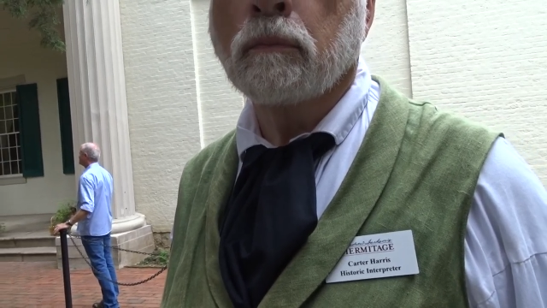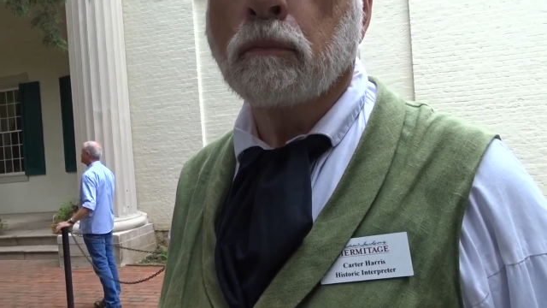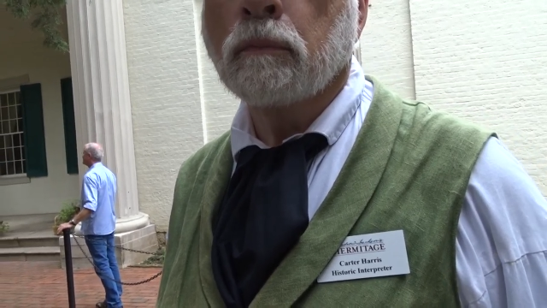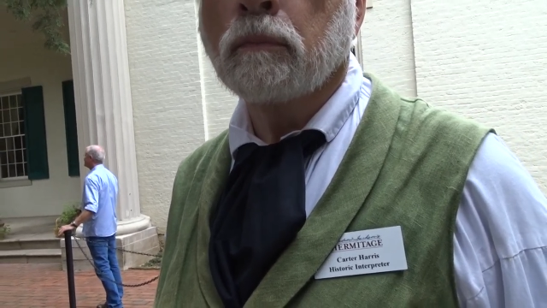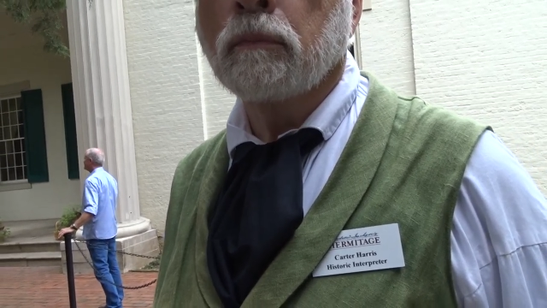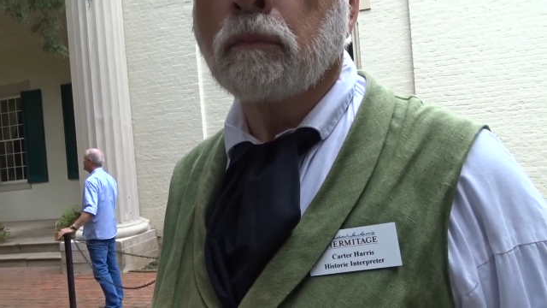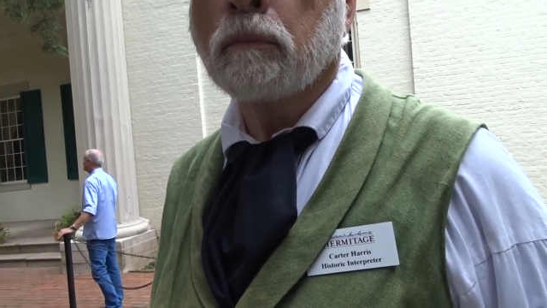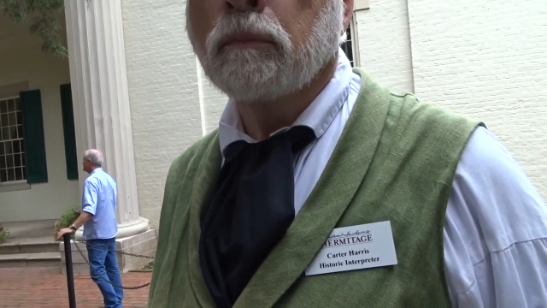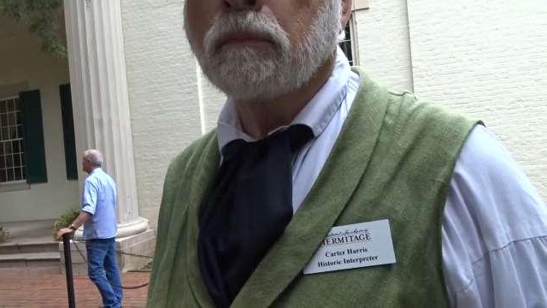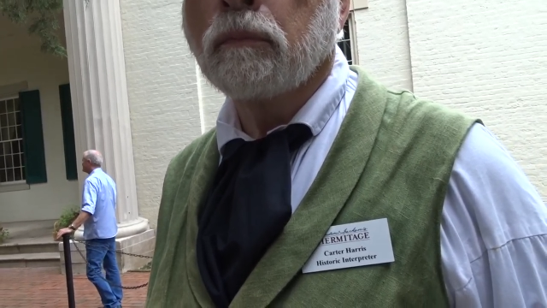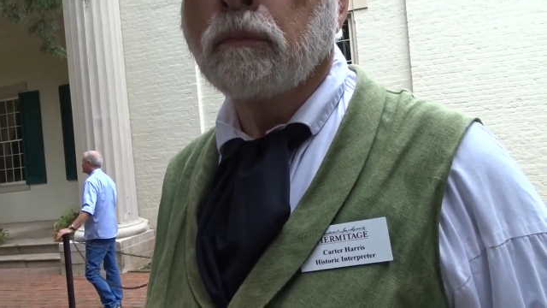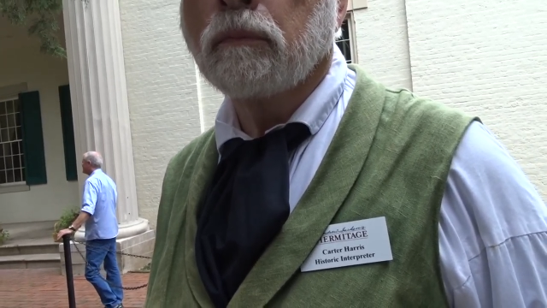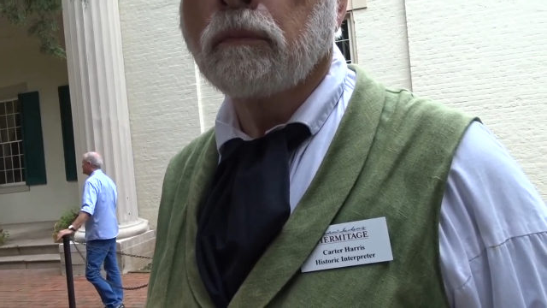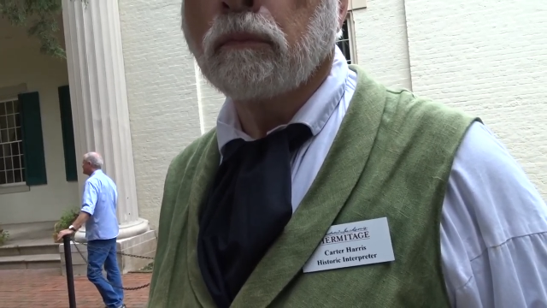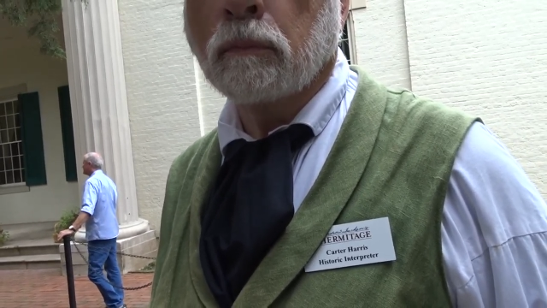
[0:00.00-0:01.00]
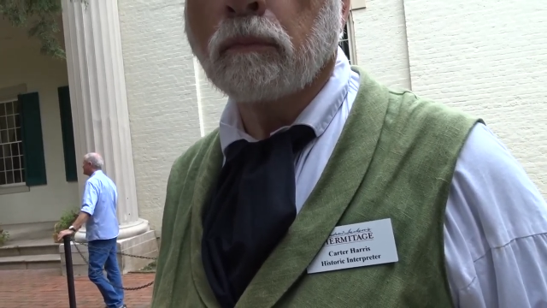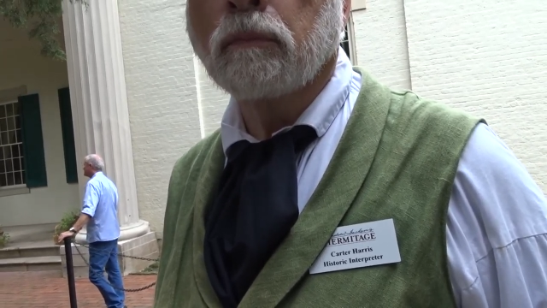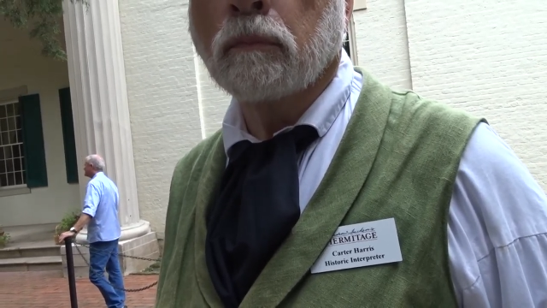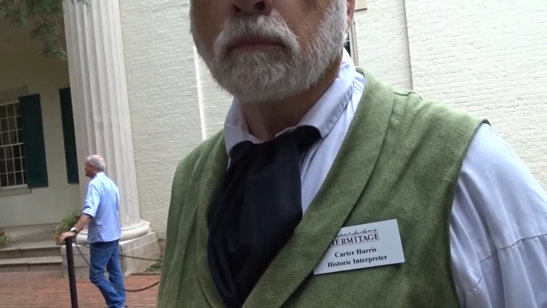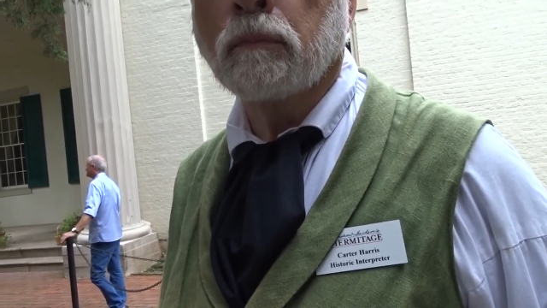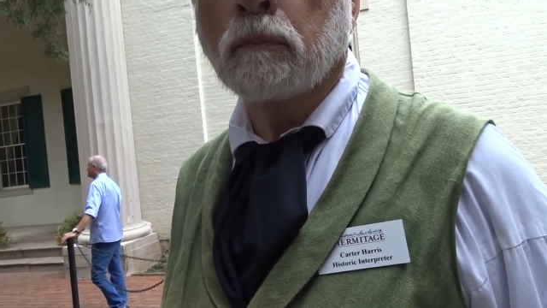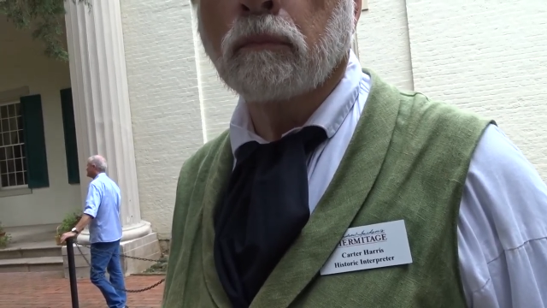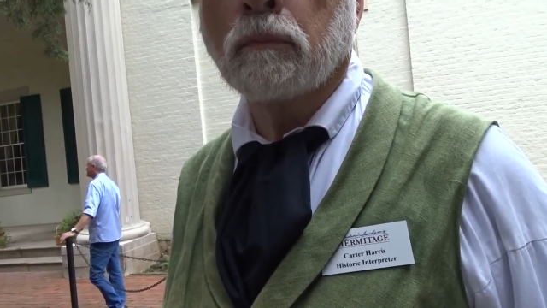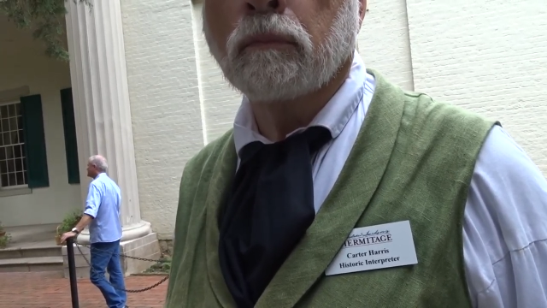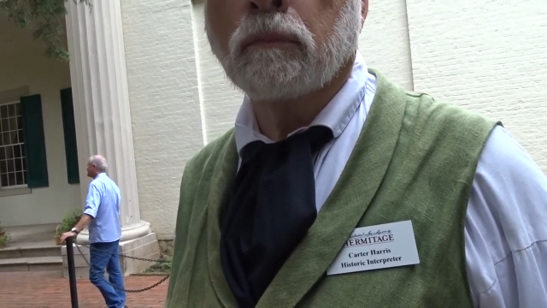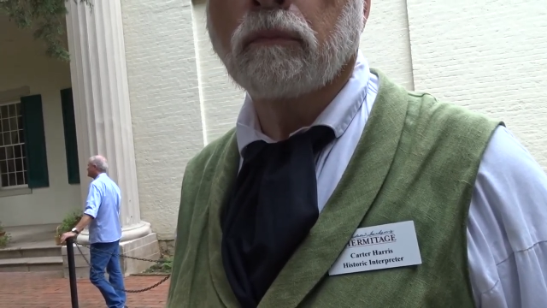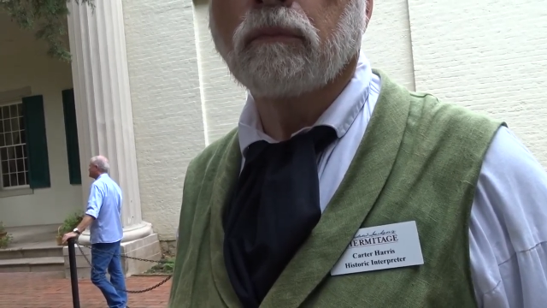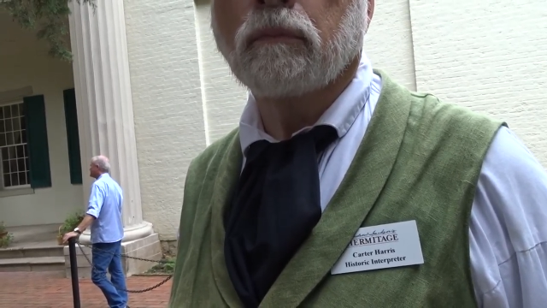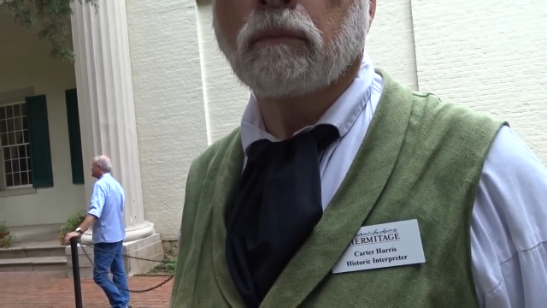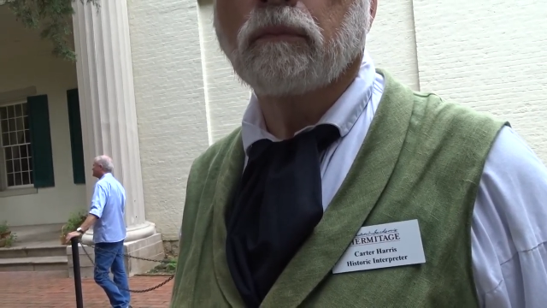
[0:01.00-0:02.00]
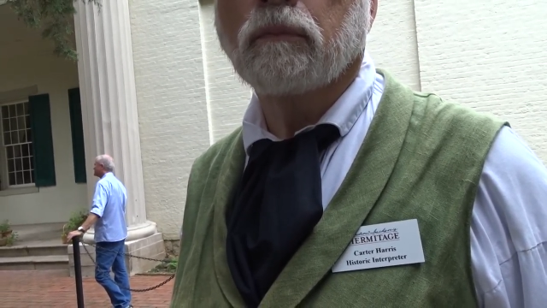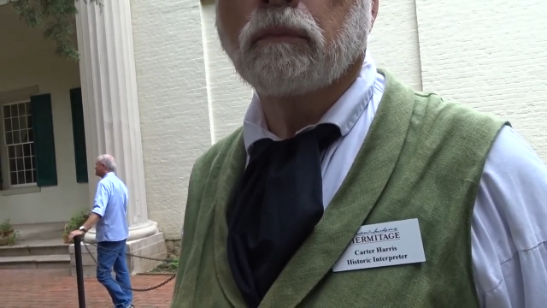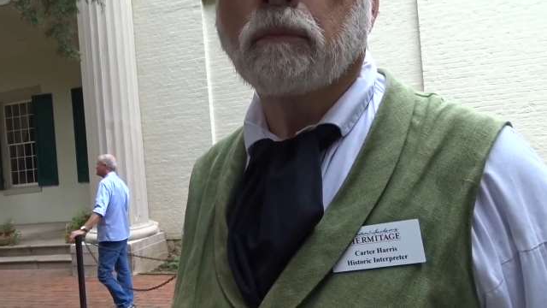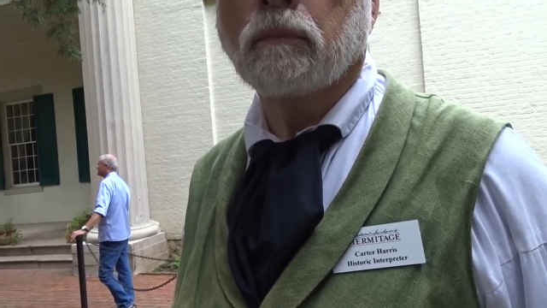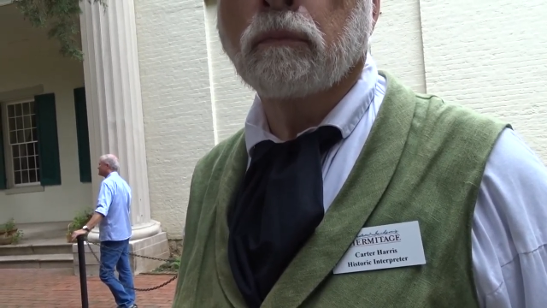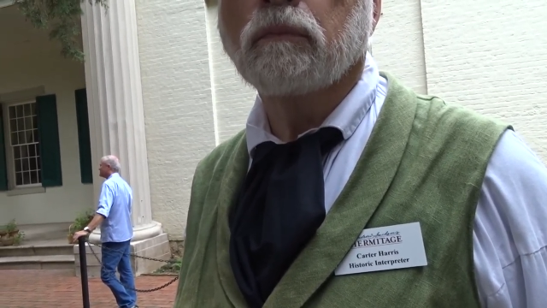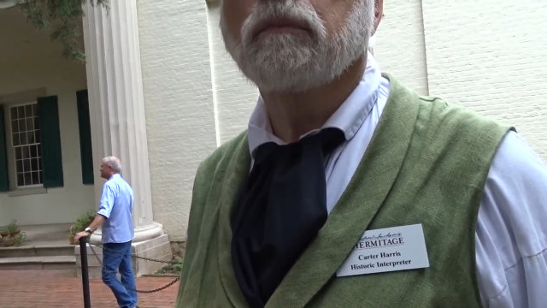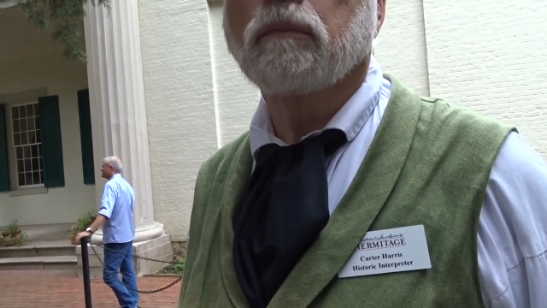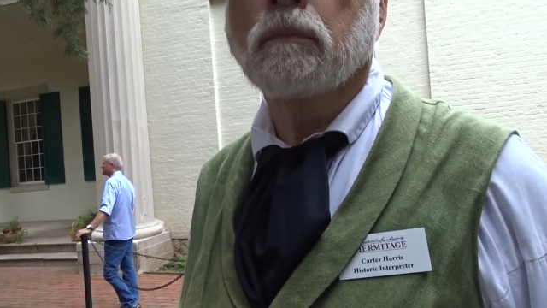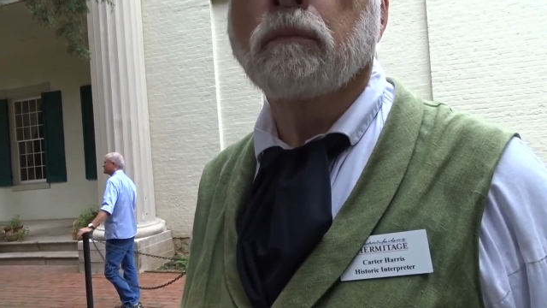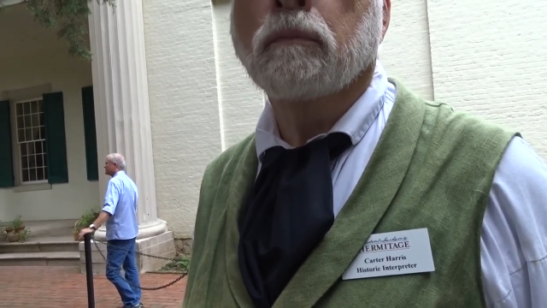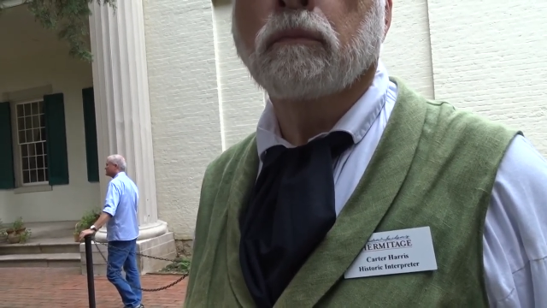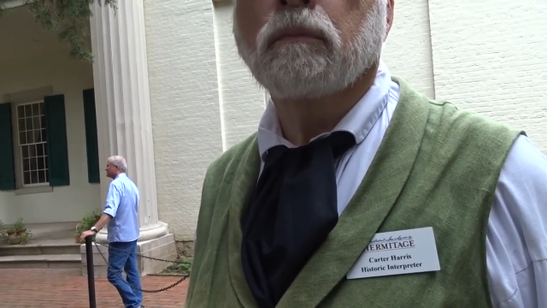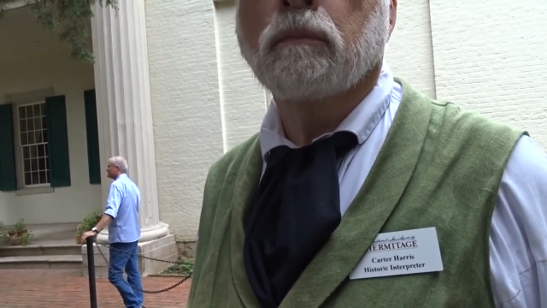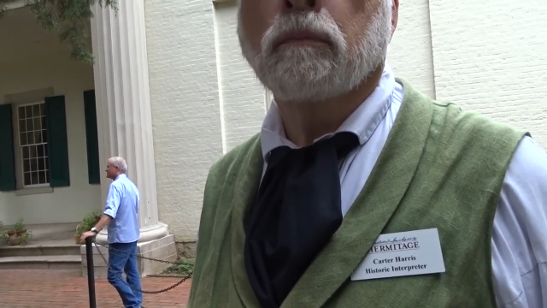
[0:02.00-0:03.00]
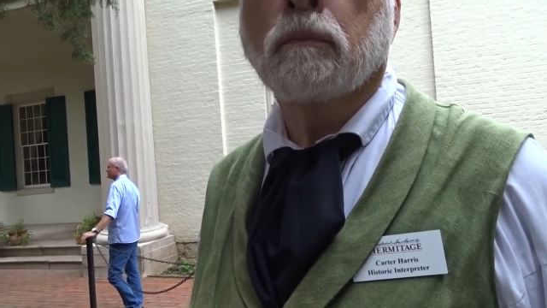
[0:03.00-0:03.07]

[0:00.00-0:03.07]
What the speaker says: No face is visible, so there are no lips to read.